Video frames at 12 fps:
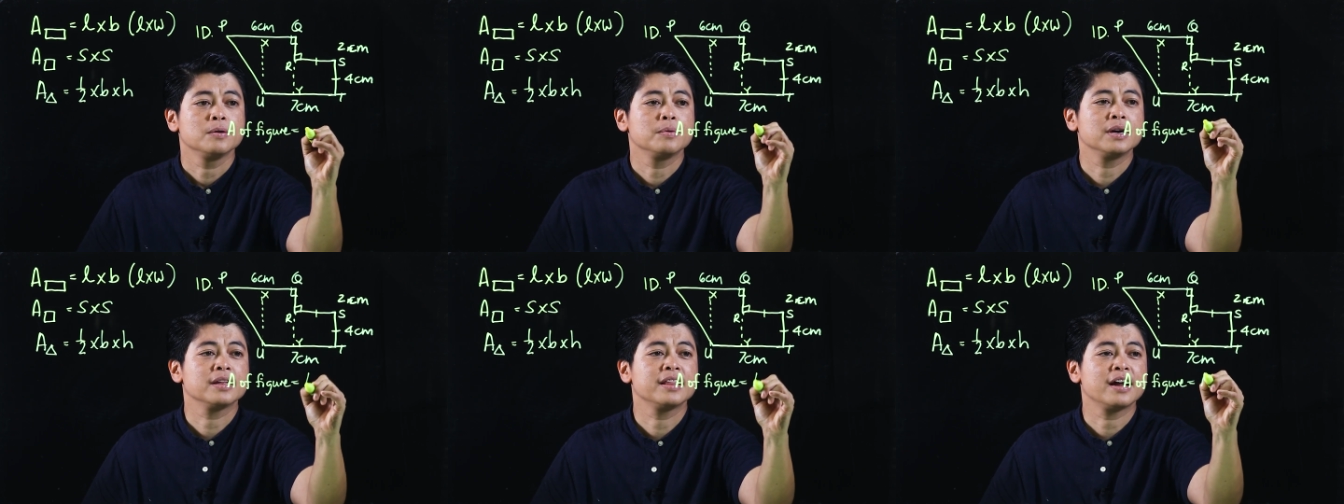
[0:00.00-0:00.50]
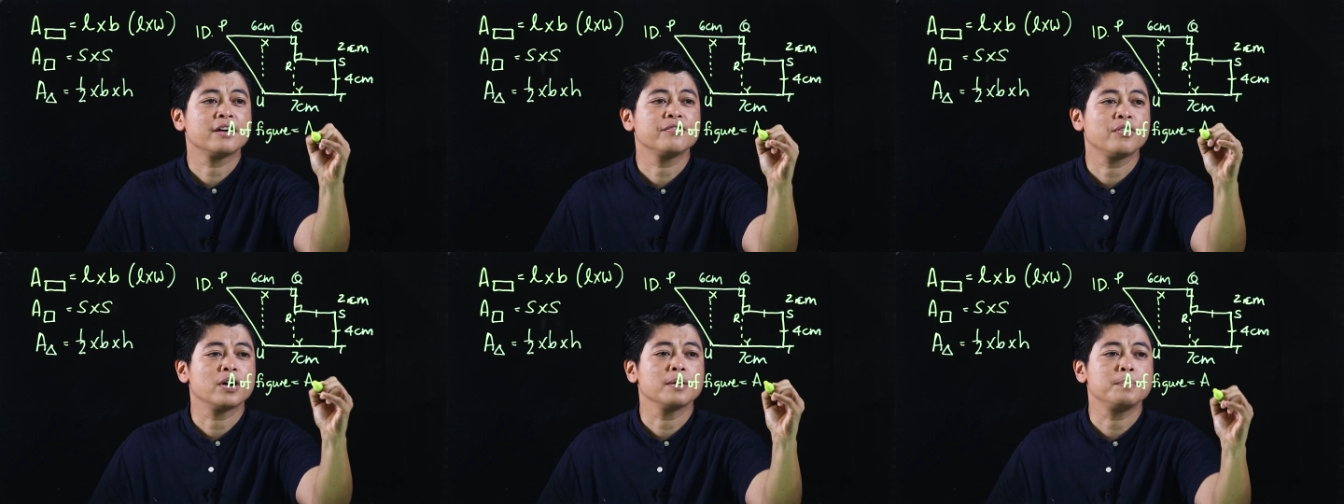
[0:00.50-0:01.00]
will
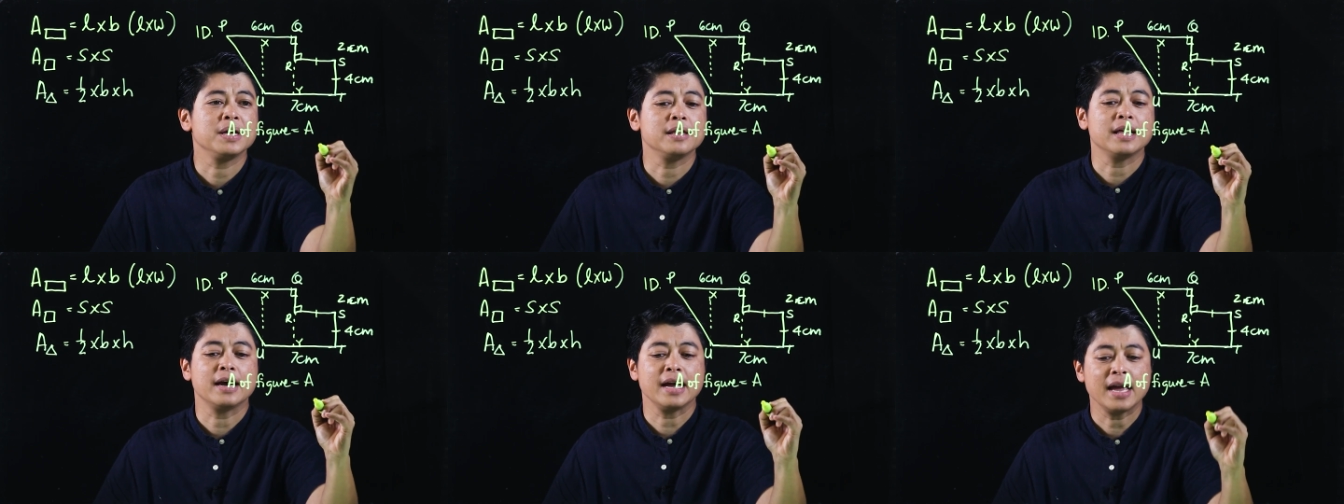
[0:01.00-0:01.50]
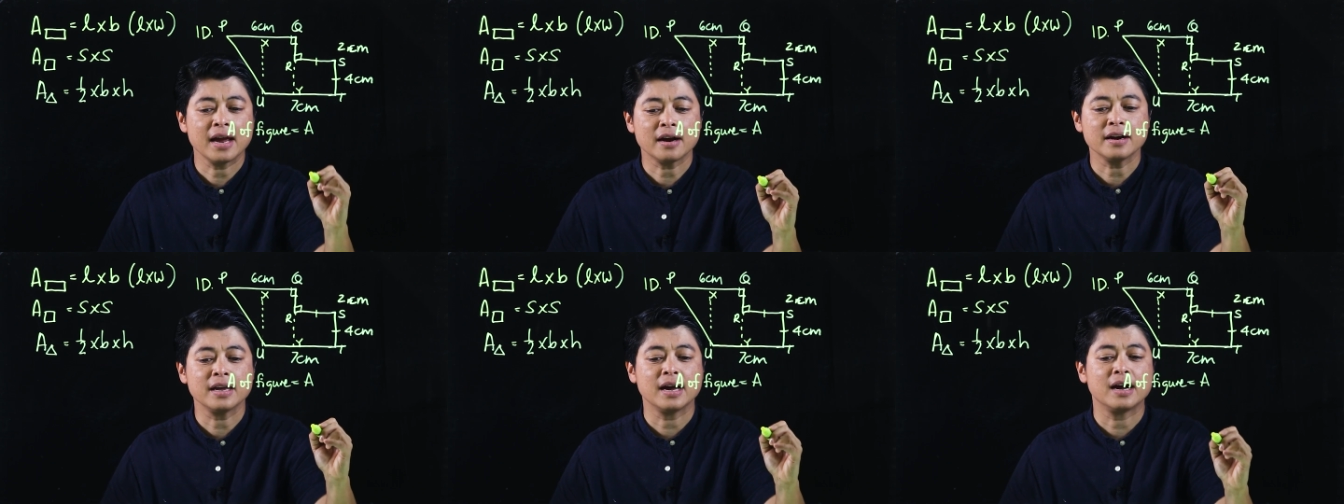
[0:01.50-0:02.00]
therefore be the
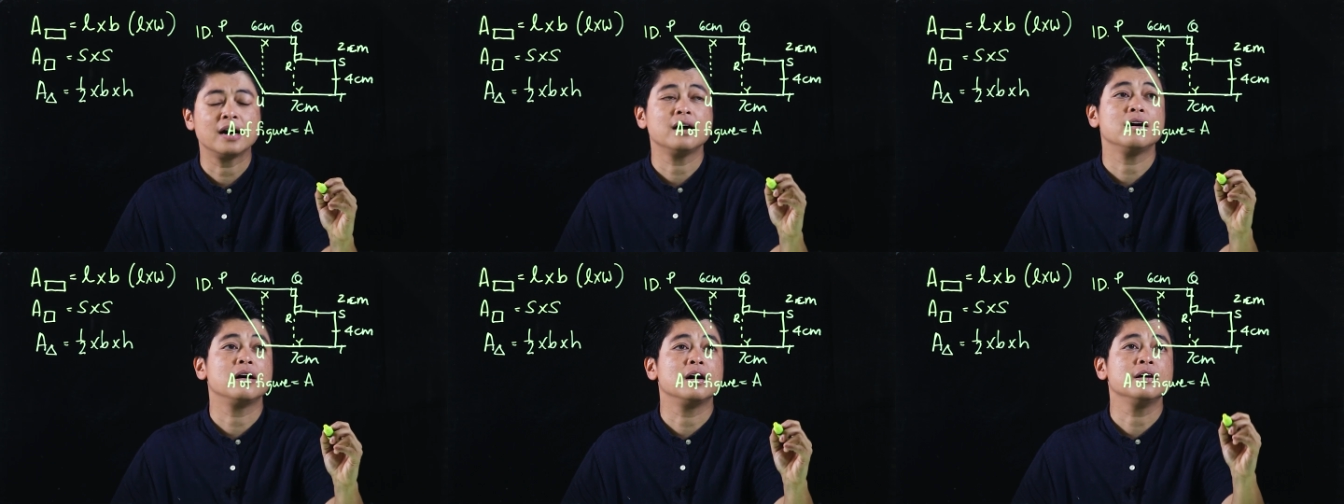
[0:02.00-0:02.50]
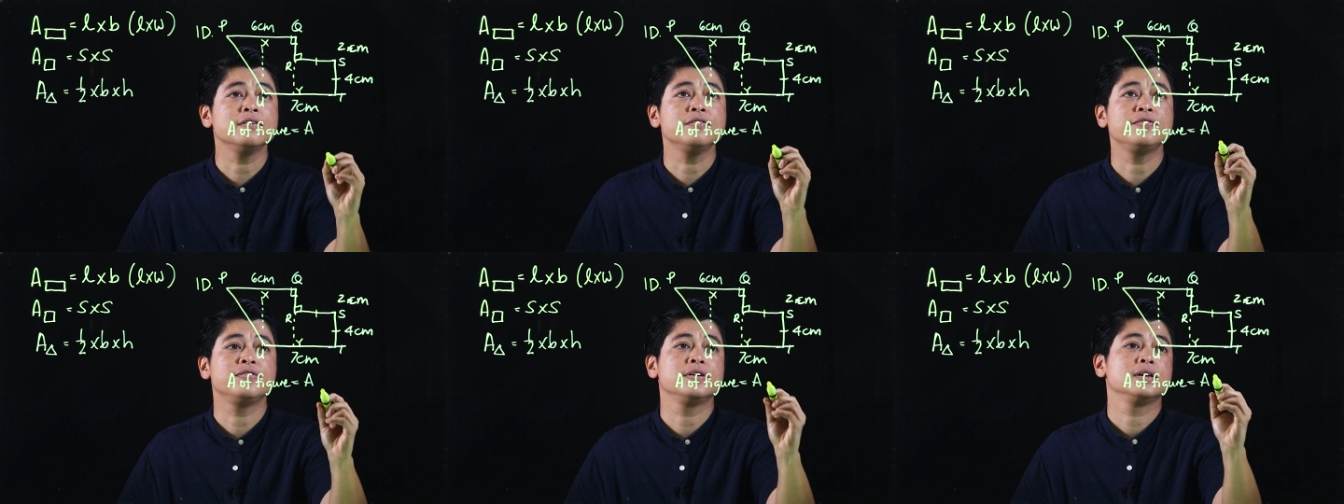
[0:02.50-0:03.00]
area
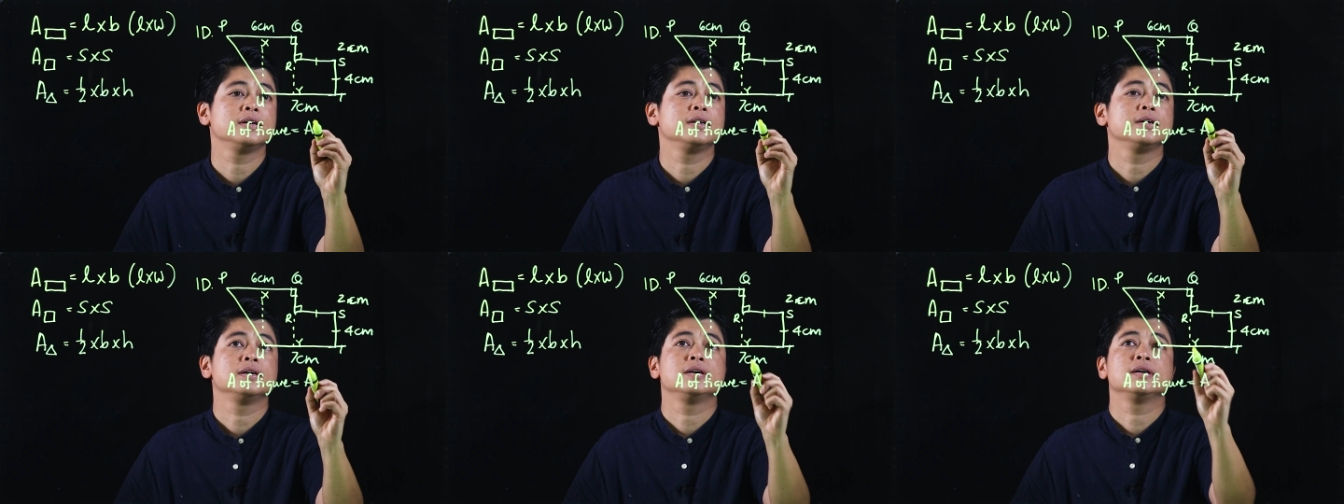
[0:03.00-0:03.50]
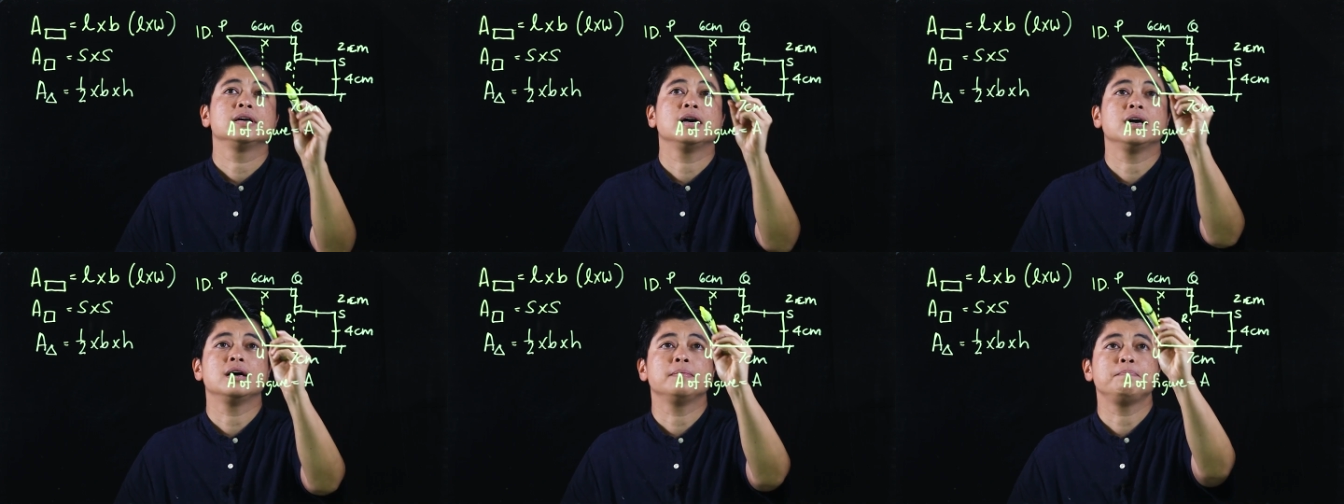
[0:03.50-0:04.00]
of
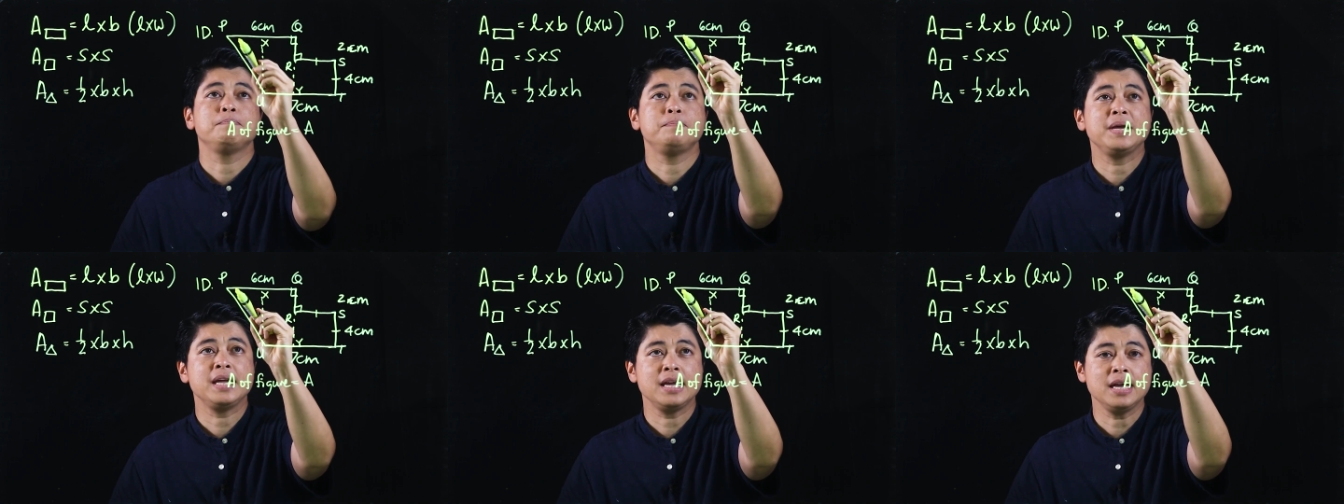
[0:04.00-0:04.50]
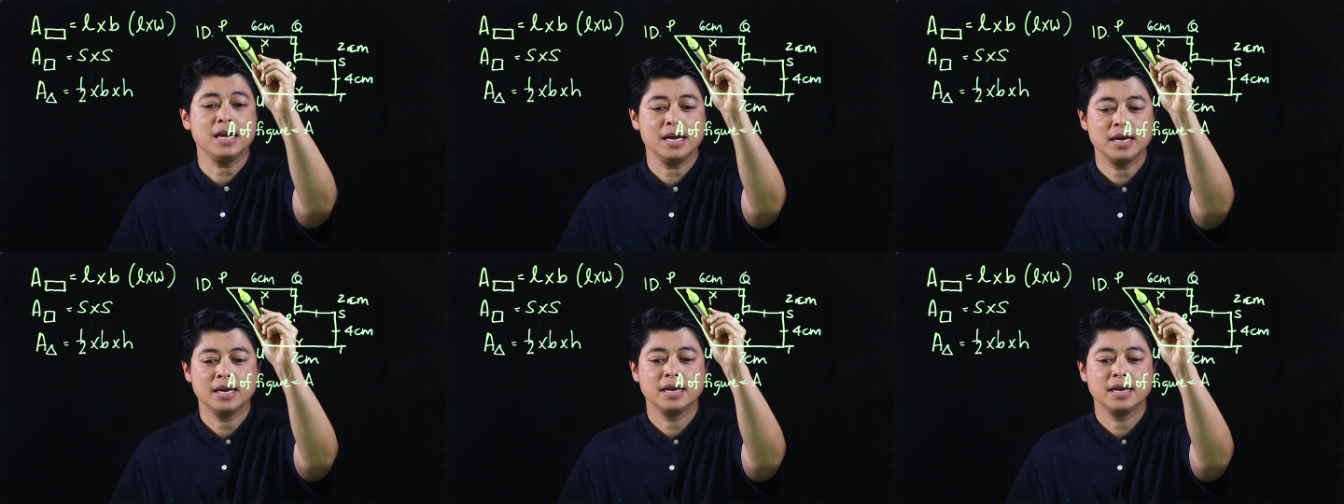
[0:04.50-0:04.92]
PXU,